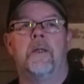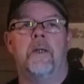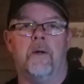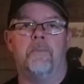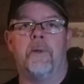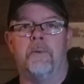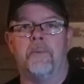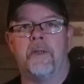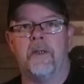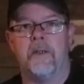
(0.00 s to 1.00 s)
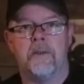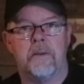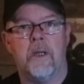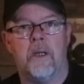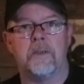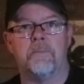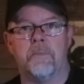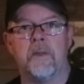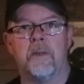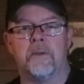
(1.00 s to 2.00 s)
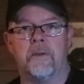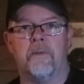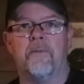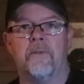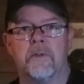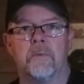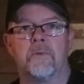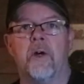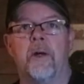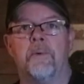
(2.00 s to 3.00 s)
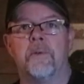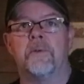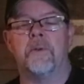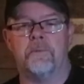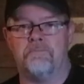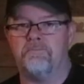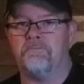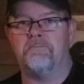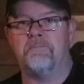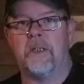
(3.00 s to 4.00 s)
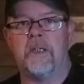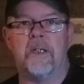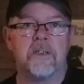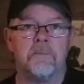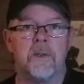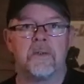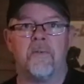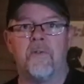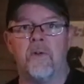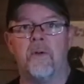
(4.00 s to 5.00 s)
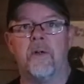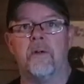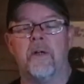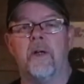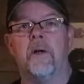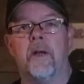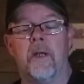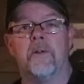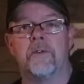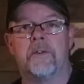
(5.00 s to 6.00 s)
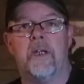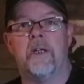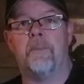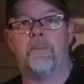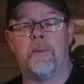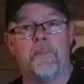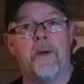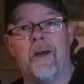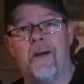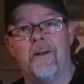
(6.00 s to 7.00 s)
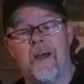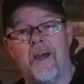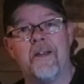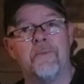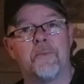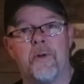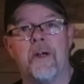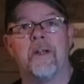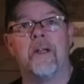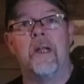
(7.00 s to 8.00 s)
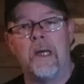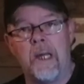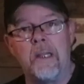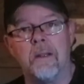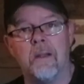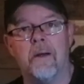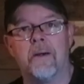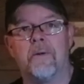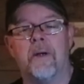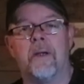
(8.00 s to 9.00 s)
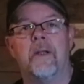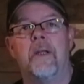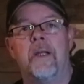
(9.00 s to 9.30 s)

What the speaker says: Now, Peter McKinnon has millions of subscribers and he doesn't miss a few here and there, and I understand that, but I give him credit, a lot of credit.